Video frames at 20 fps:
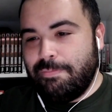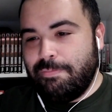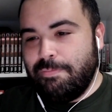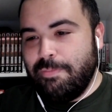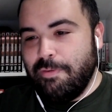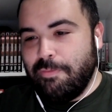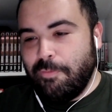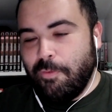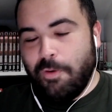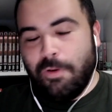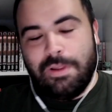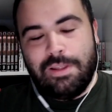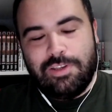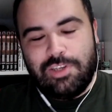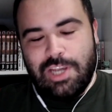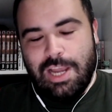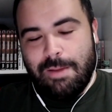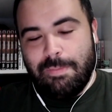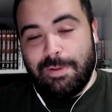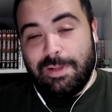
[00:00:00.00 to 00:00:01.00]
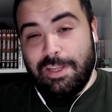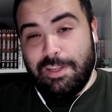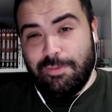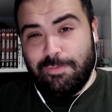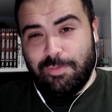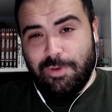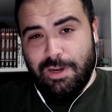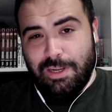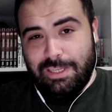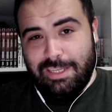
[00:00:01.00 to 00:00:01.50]
before the Japanese
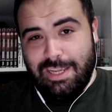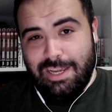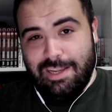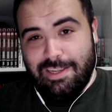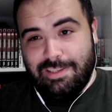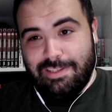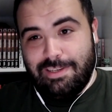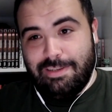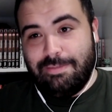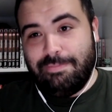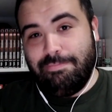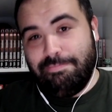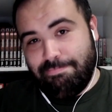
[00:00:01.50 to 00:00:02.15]
broadcast.